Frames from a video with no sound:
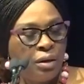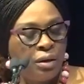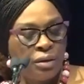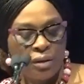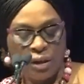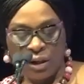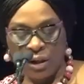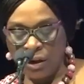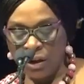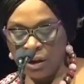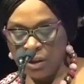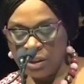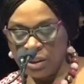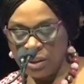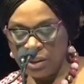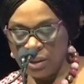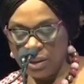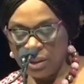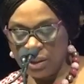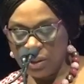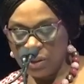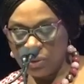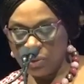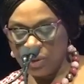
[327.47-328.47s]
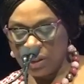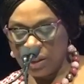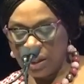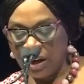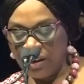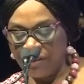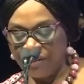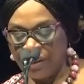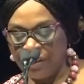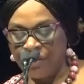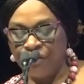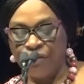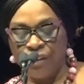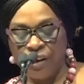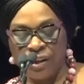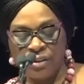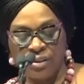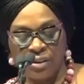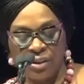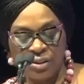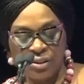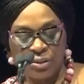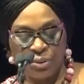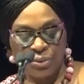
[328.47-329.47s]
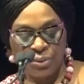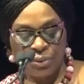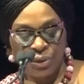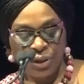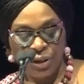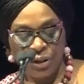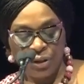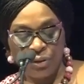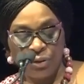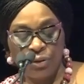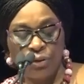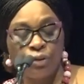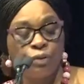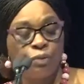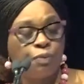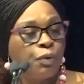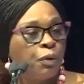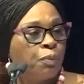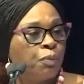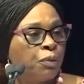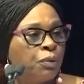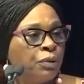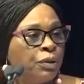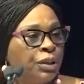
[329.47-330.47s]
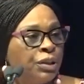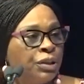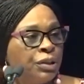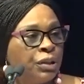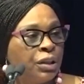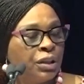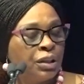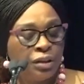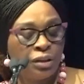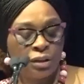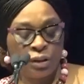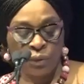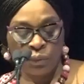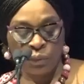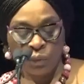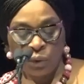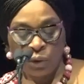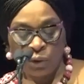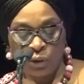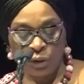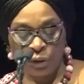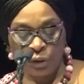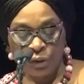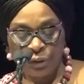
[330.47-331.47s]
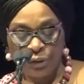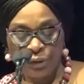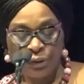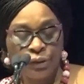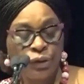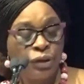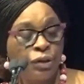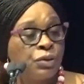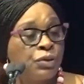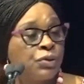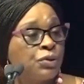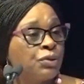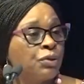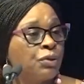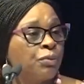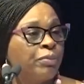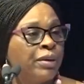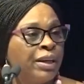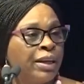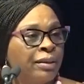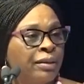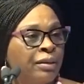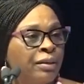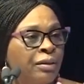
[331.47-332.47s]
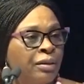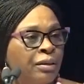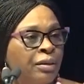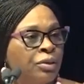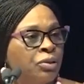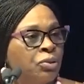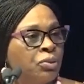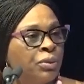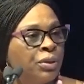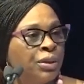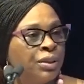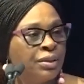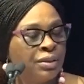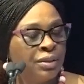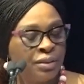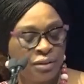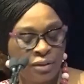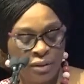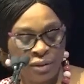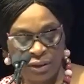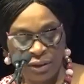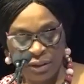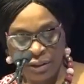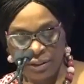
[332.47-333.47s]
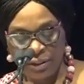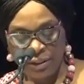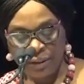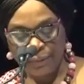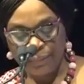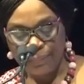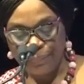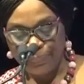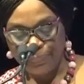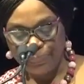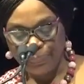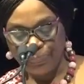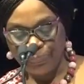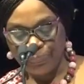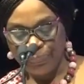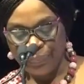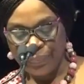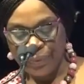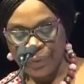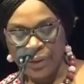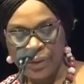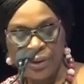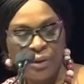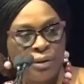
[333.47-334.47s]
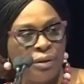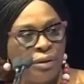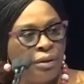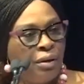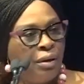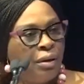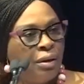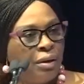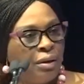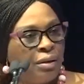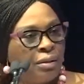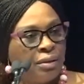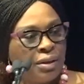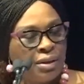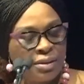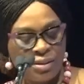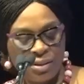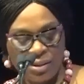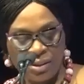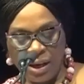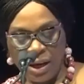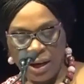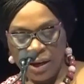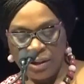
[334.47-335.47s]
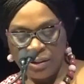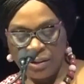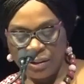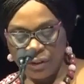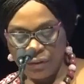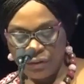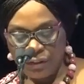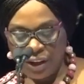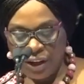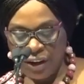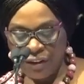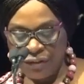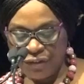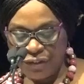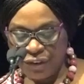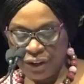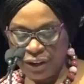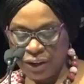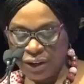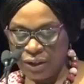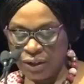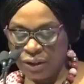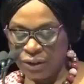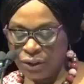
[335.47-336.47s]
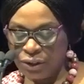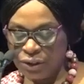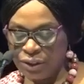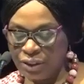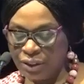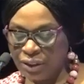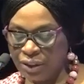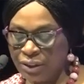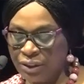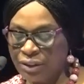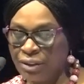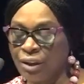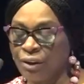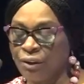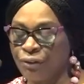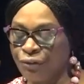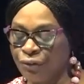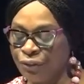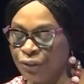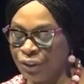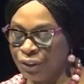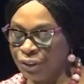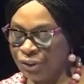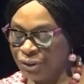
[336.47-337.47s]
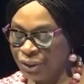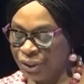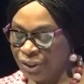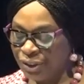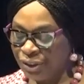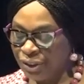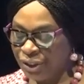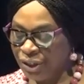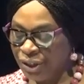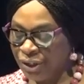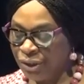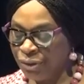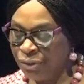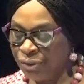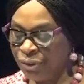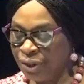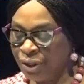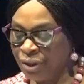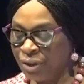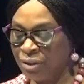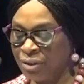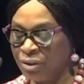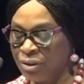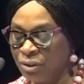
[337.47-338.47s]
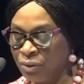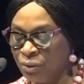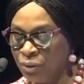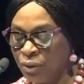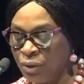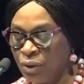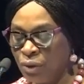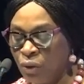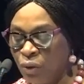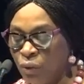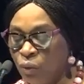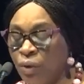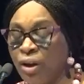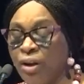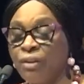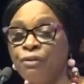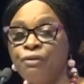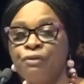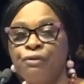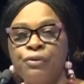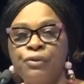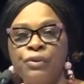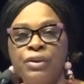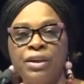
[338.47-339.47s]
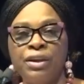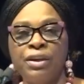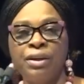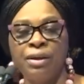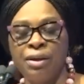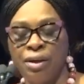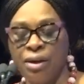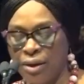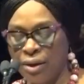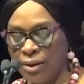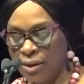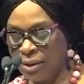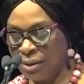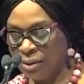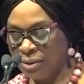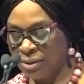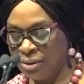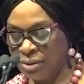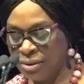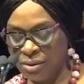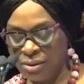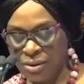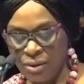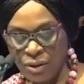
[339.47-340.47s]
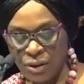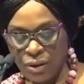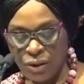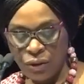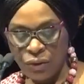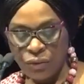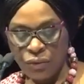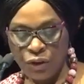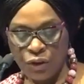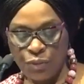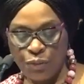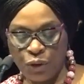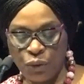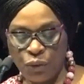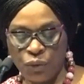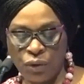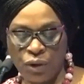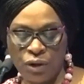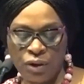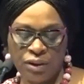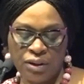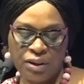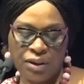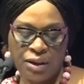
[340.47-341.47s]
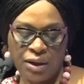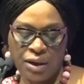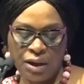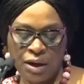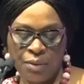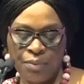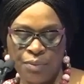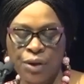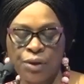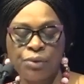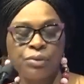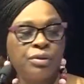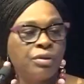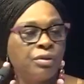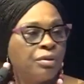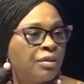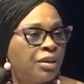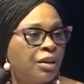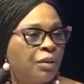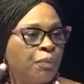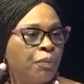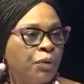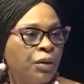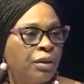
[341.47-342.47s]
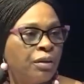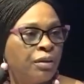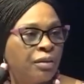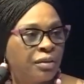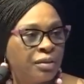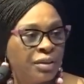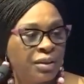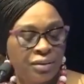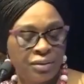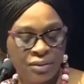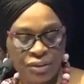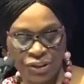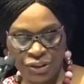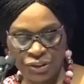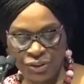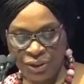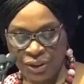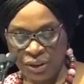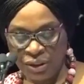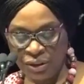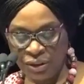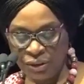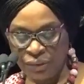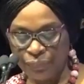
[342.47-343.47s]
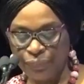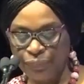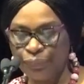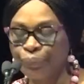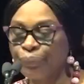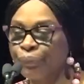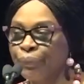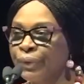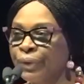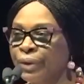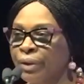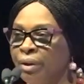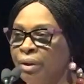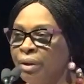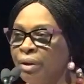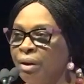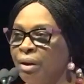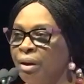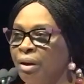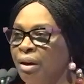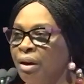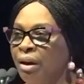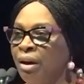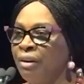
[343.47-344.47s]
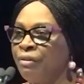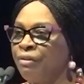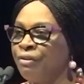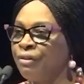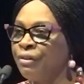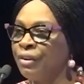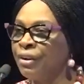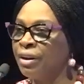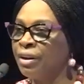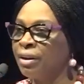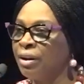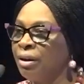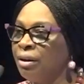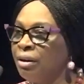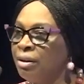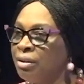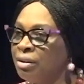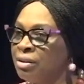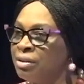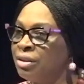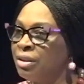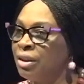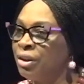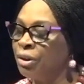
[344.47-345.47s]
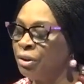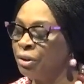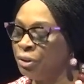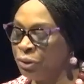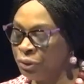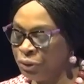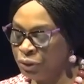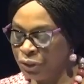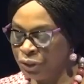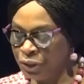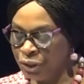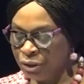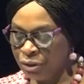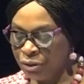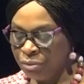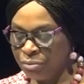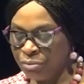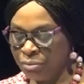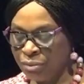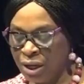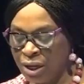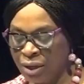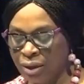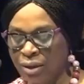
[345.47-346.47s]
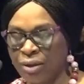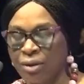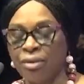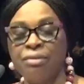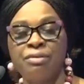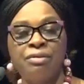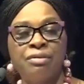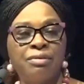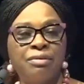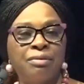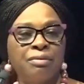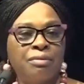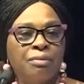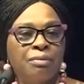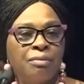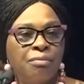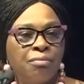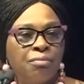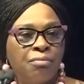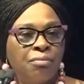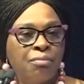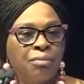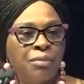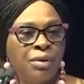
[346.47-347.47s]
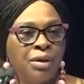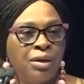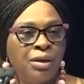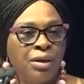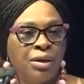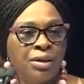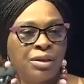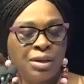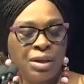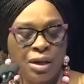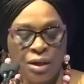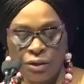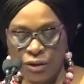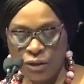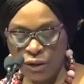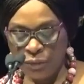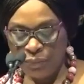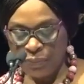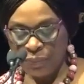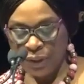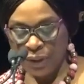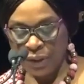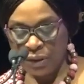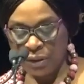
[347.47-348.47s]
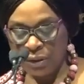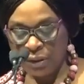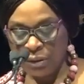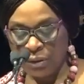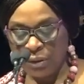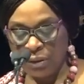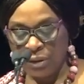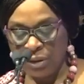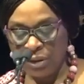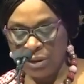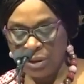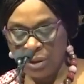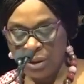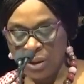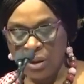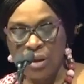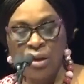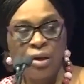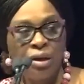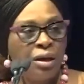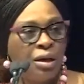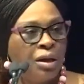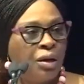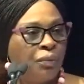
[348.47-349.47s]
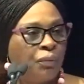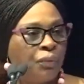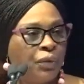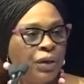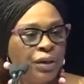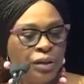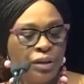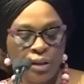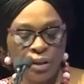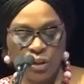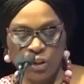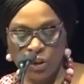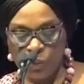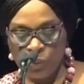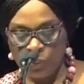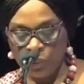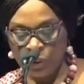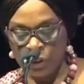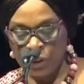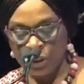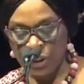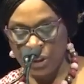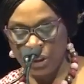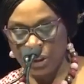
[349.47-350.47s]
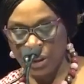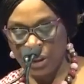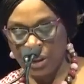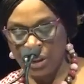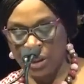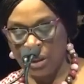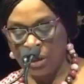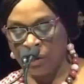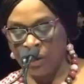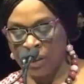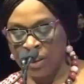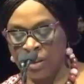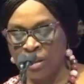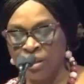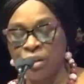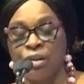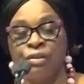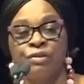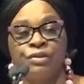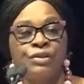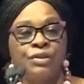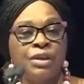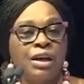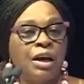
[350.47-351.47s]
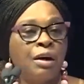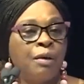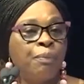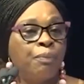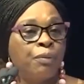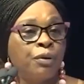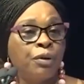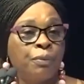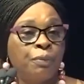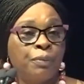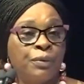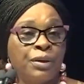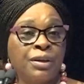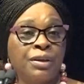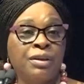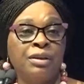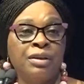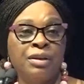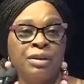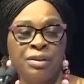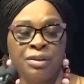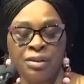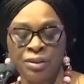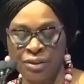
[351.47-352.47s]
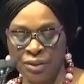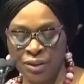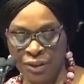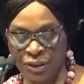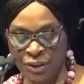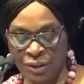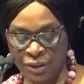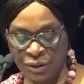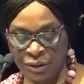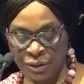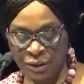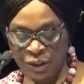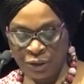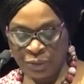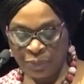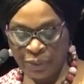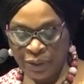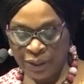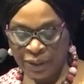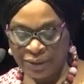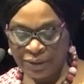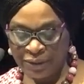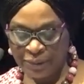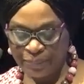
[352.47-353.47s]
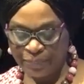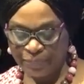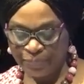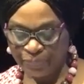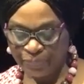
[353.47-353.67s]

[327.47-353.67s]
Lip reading: The continent will have the fastest growing youth population in the world, also by the year 2030. The size of the African continental free trade areas, when fully harnessed, will be worth about 3.3 trillion. Africa is a huge market. It cannot be ignored, and we need to position ourselves appropriately in the digital space.